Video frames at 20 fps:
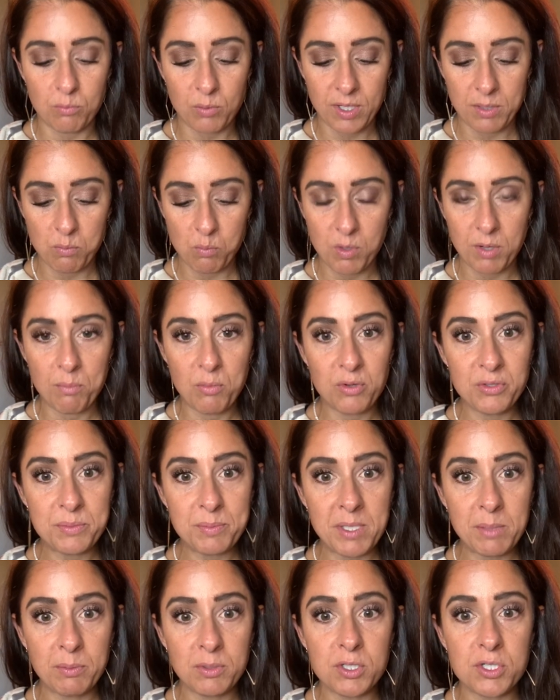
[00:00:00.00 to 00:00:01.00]
What most
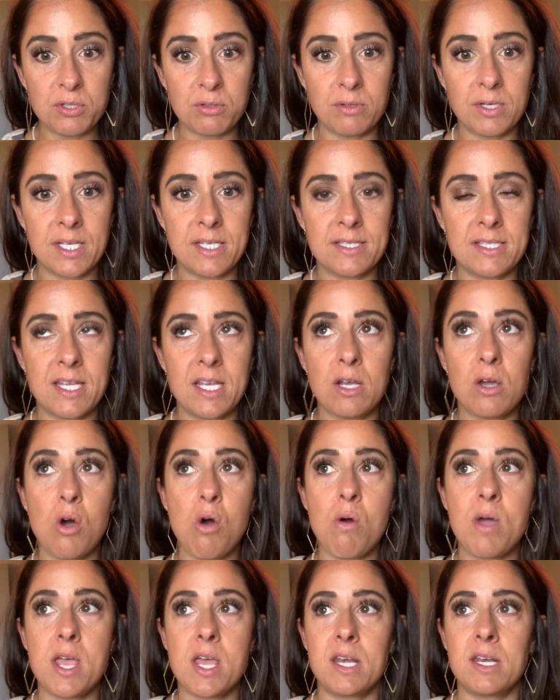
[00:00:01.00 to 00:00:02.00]
people do is they
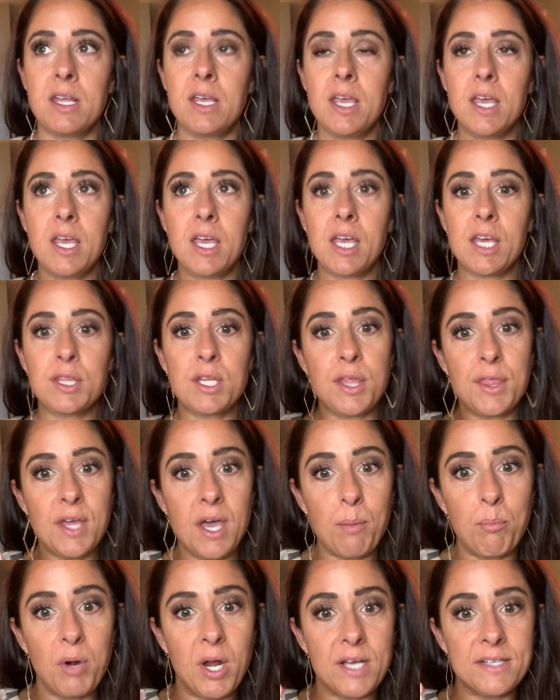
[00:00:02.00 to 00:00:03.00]
go in and the
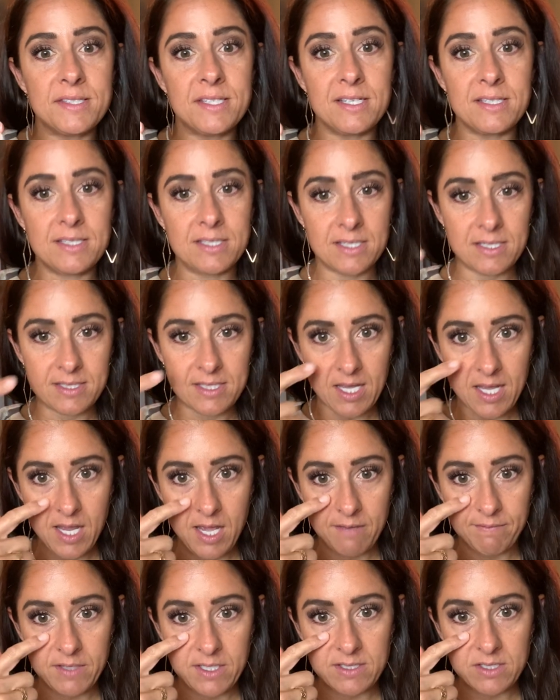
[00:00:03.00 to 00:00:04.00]
thought process is I
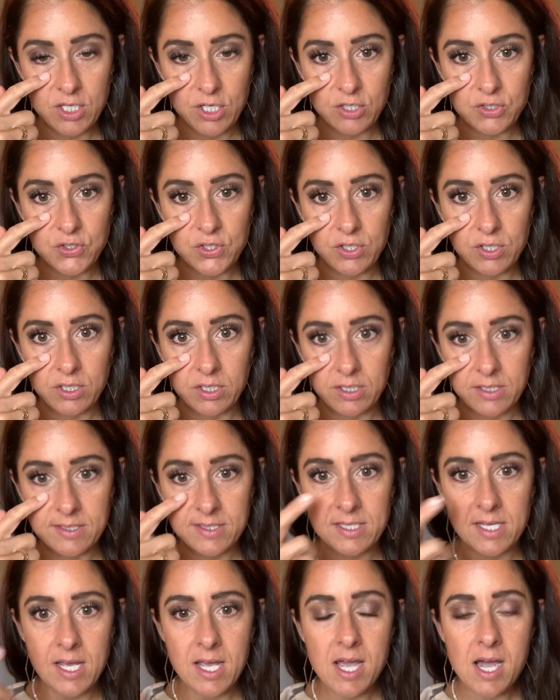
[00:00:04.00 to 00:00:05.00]
have these dark circles.